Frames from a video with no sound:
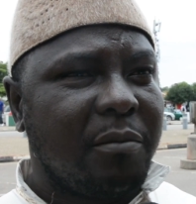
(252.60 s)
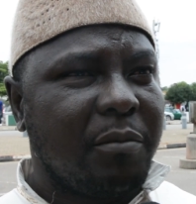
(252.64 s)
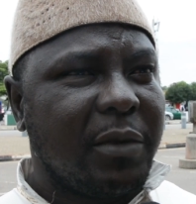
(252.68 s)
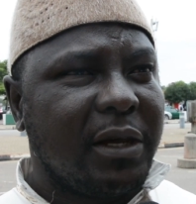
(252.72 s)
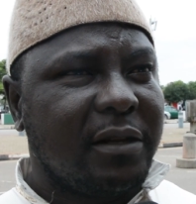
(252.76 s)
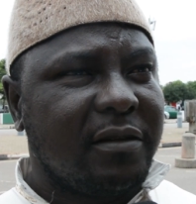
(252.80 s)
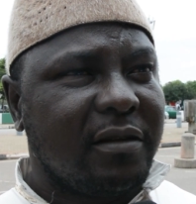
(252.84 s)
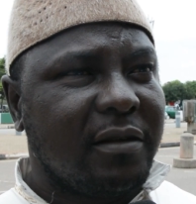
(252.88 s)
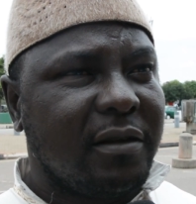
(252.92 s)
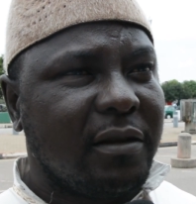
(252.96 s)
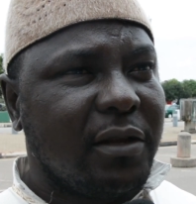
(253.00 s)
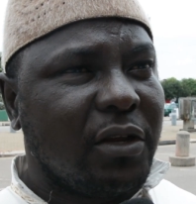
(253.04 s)

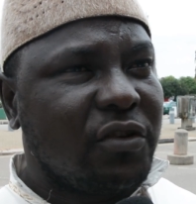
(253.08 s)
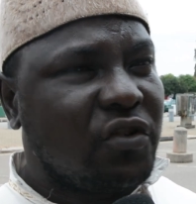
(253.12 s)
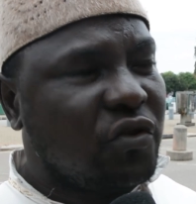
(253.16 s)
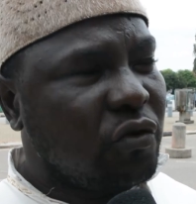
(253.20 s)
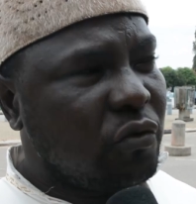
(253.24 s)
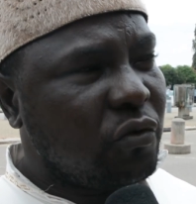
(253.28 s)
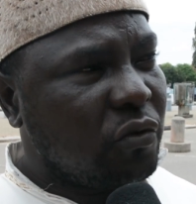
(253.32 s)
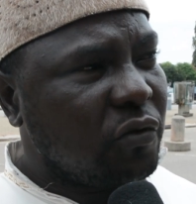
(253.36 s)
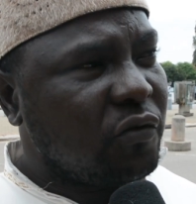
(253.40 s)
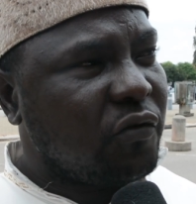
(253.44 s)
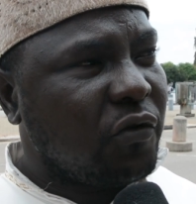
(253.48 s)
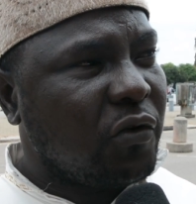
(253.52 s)
but they
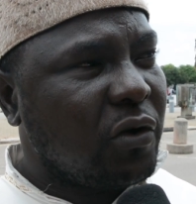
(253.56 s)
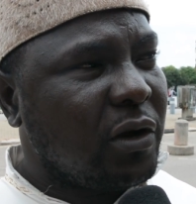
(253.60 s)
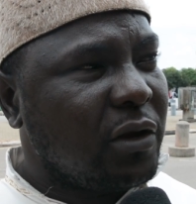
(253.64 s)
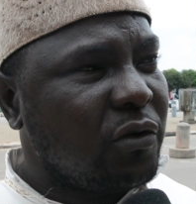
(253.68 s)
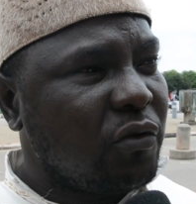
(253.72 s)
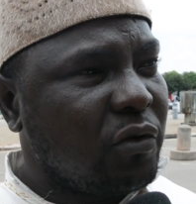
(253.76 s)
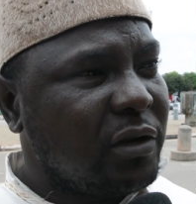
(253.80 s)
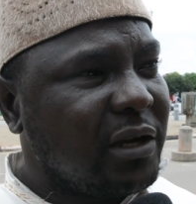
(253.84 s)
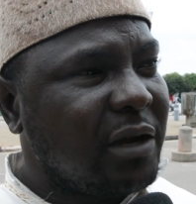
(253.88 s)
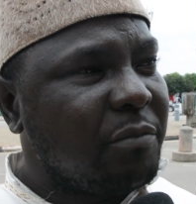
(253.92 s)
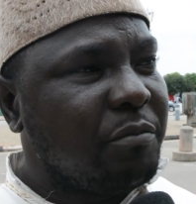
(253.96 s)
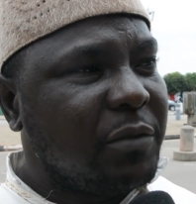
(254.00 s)
should look for
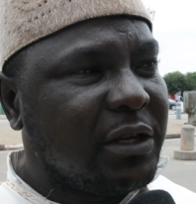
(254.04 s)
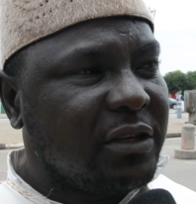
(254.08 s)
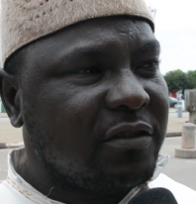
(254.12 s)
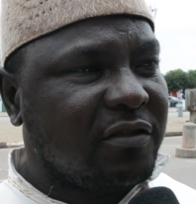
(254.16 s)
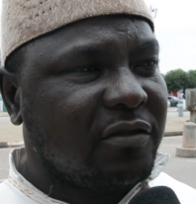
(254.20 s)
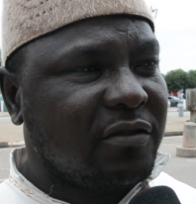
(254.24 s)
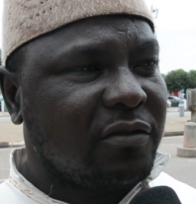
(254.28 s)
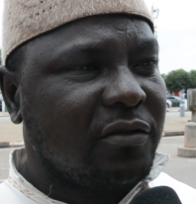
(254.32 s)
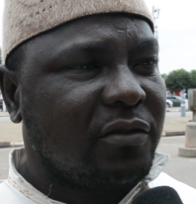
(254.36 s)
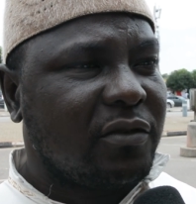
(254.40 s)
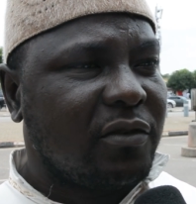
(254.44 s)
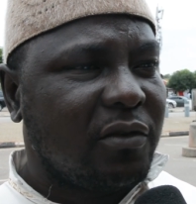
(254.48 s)
another
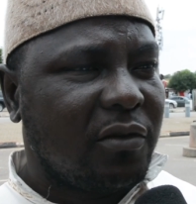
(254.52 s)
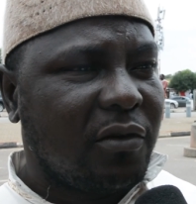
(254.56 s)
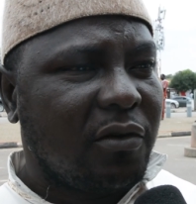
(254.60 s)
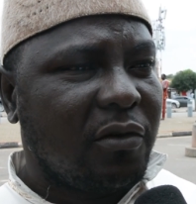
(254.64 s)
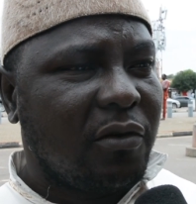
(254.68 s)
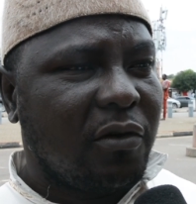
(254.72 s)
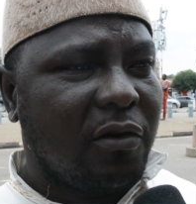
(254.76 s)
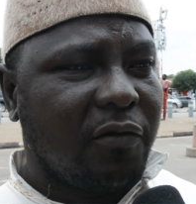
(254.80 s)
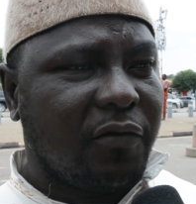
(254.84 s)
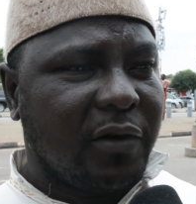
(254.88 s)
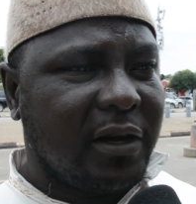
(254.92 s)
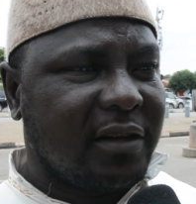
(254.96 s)
means
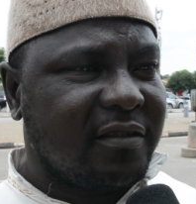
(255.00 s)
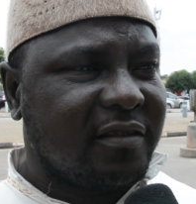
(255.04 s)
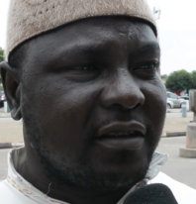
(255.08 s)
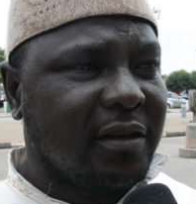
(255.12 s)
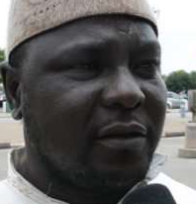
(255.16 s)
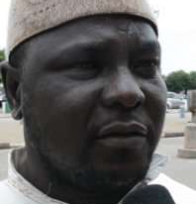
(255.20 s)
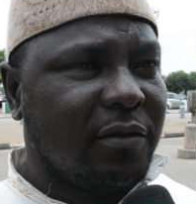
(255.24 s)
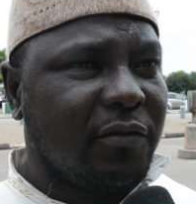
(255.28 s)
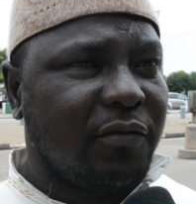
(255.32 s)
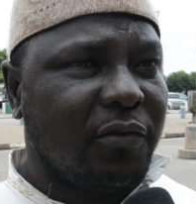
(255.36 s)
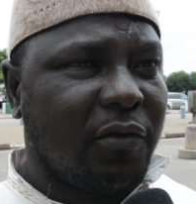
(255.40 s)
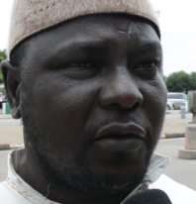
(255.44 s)
of
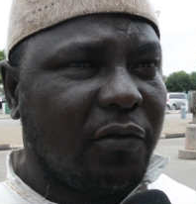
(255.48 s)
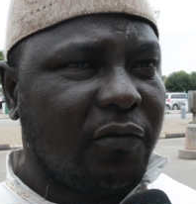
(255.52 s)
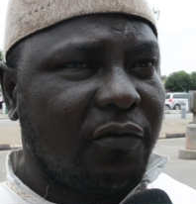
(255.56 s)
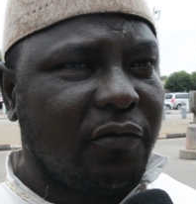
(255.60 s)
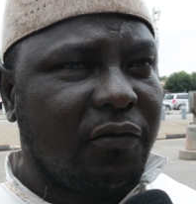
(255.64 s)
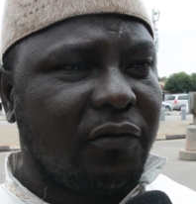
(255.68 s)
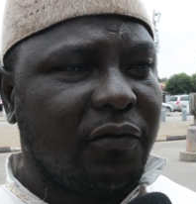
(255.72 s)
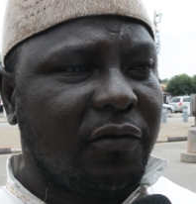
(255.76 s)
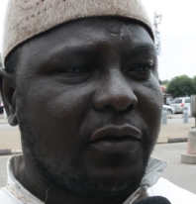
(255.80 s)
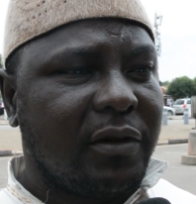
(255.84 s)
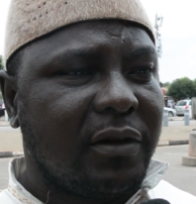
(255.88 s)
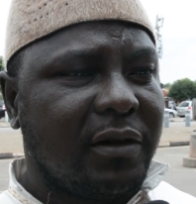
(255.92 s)
asking
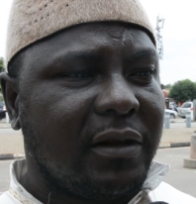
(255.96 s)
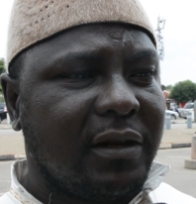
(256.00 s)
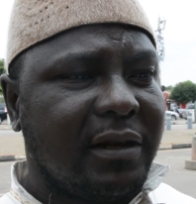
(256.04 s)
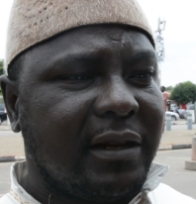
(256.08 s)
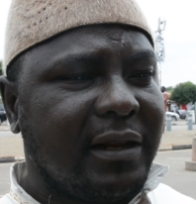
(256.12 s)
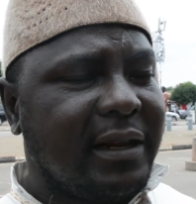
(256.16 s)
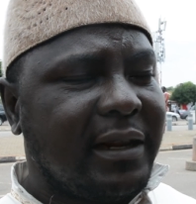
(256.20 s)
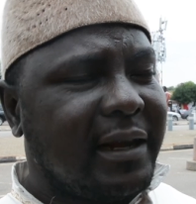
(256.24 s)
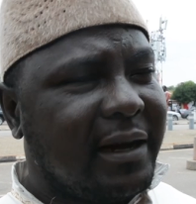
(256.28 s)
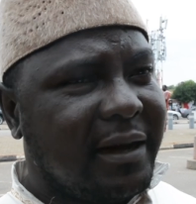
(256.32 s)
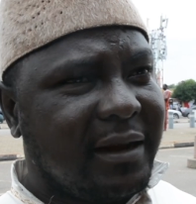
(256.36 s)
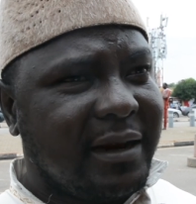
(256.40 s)
of
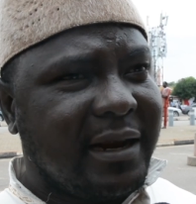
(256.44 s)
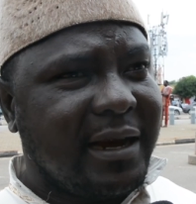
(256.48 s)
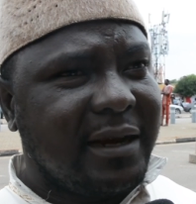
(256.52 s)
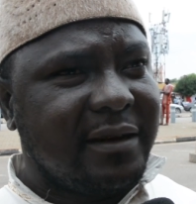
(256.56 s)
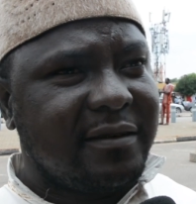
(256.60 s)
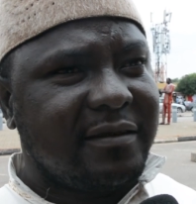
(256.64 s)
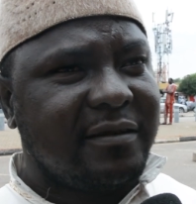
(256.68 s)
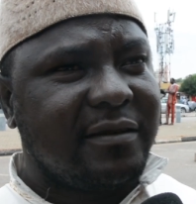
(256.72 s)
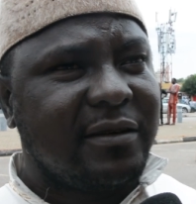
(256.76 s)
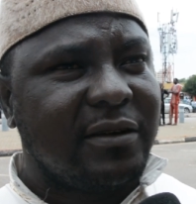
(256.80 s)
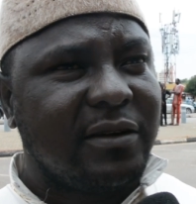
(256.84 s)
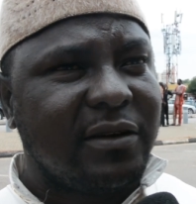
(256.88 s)
their
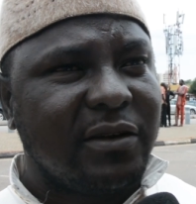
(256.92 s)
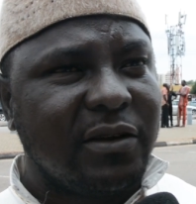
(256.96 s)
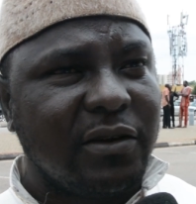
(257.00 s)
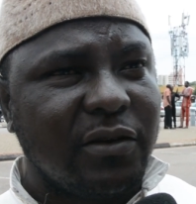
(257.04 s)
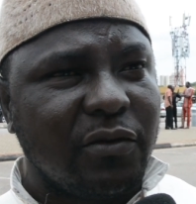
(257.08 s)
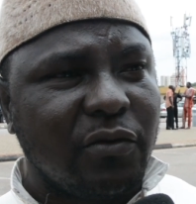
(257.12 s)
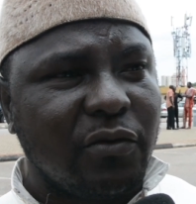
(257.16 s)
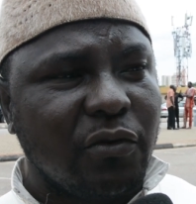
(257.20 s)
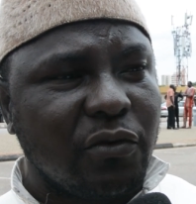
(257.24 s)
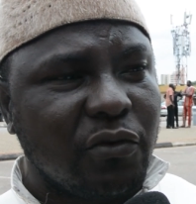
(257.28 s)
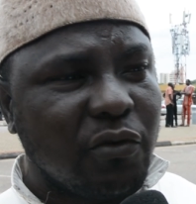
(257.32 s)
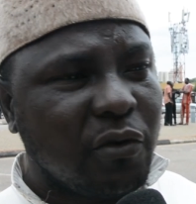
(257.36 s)
rights,
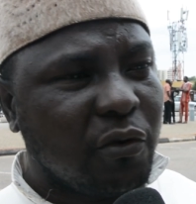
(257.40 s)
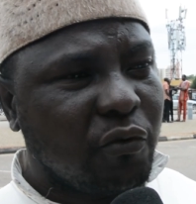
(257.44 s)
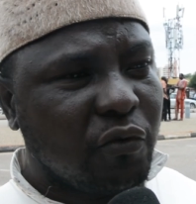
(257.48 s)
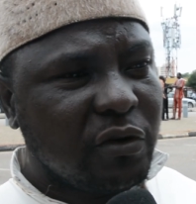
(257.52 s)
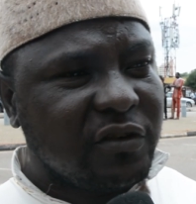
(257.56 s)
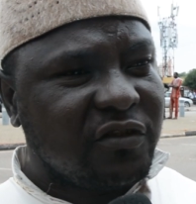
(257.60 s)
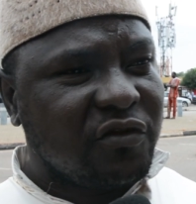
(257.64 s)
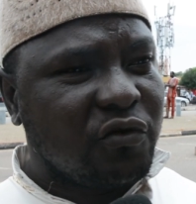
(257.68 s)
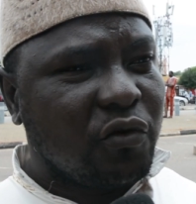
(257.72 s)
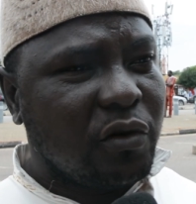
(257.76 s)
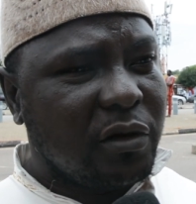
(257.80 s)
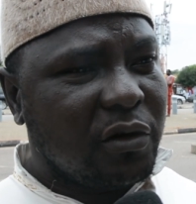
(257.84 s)
not
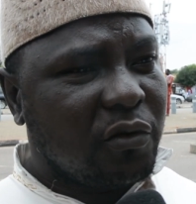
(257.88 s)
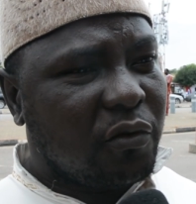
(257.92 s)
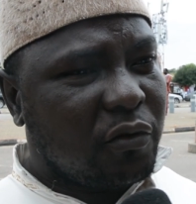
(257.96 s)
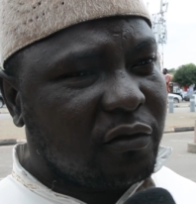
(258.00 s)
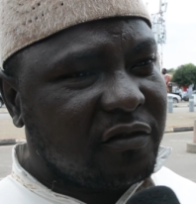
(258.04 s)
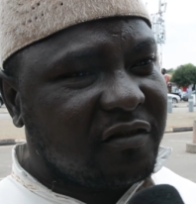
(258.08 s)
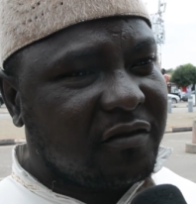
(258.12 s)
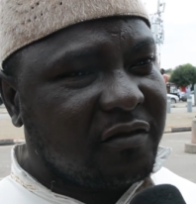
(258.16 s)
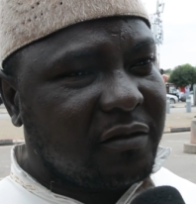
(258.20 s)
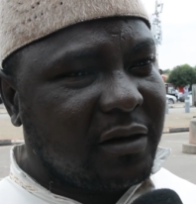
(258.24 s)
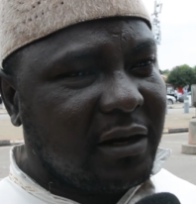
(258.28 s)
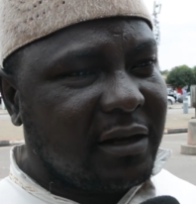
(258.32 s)
always going
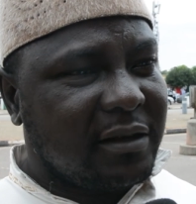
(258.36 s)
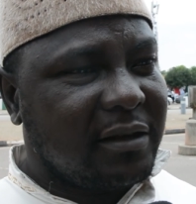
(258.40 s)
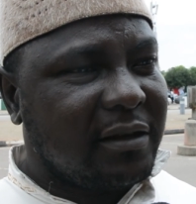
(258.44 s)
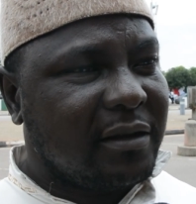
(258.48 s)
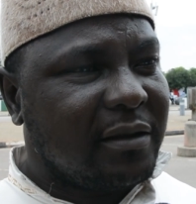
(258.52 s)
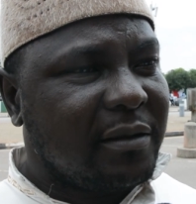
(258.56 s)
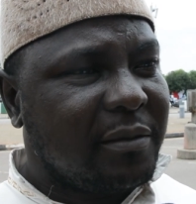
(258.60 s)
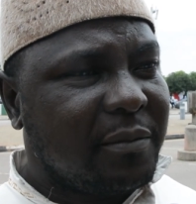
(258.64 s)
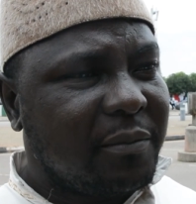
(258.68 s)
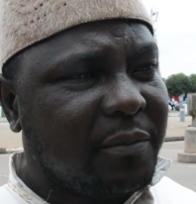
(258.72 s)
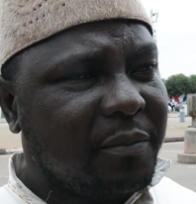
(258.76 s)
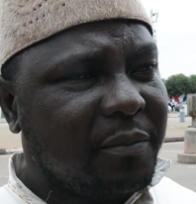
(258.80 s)
on strike.